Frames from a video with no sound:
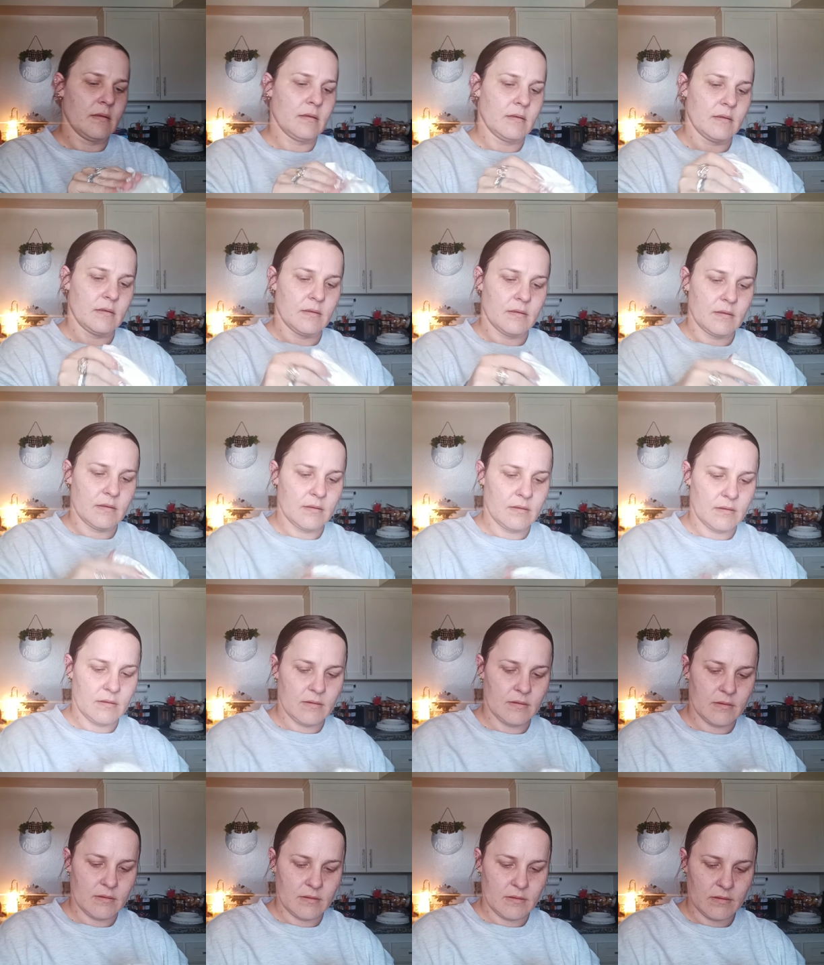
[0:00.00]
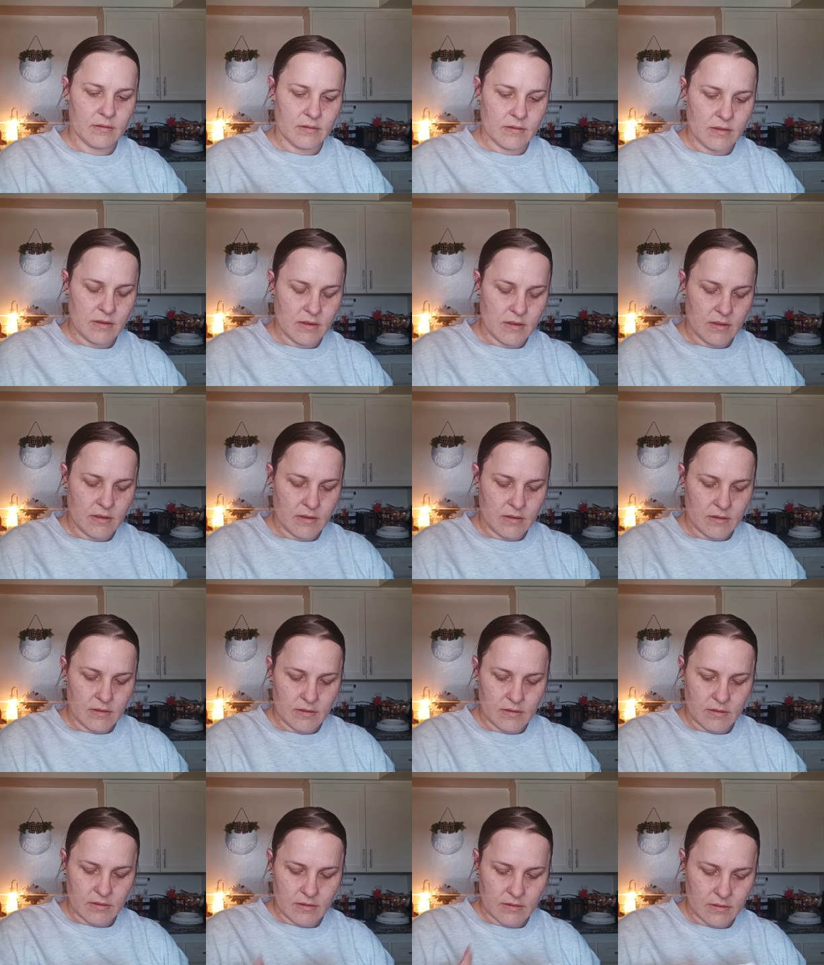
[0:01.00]

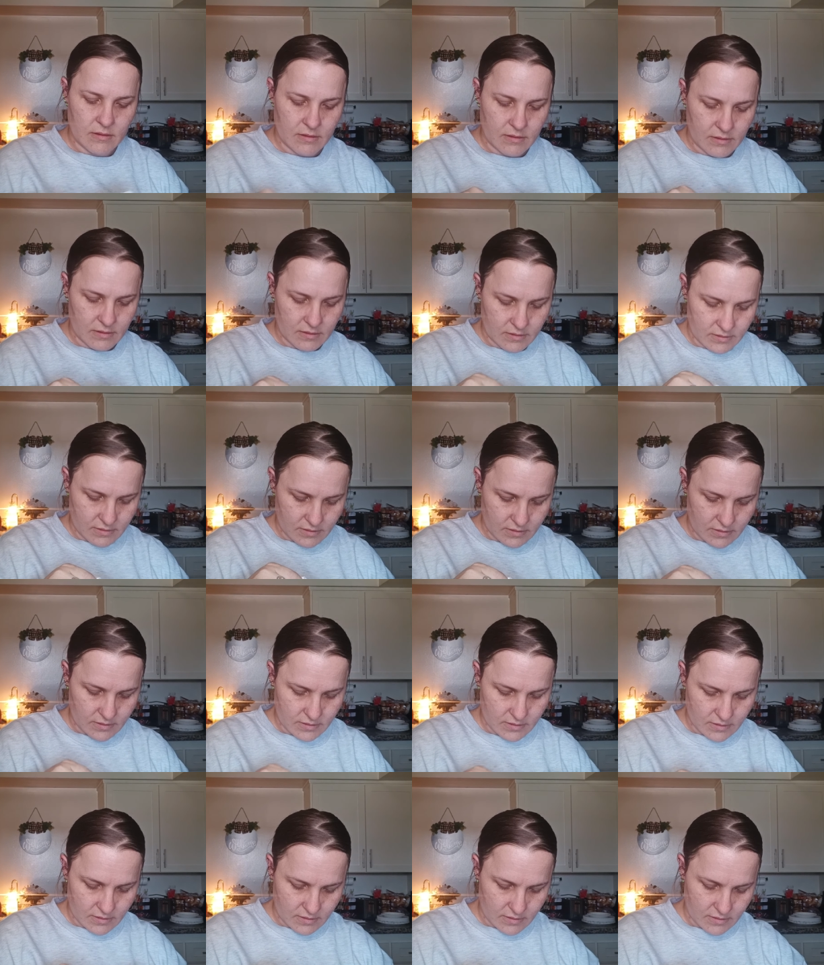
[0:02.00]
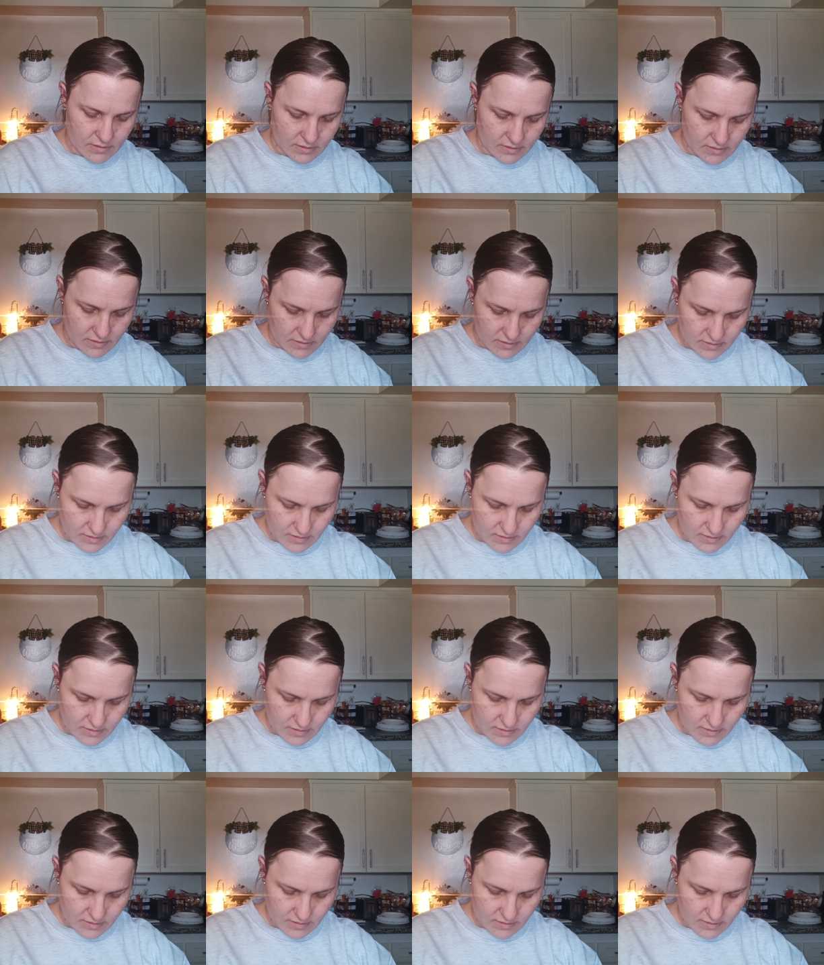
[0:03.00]
(no one is talking)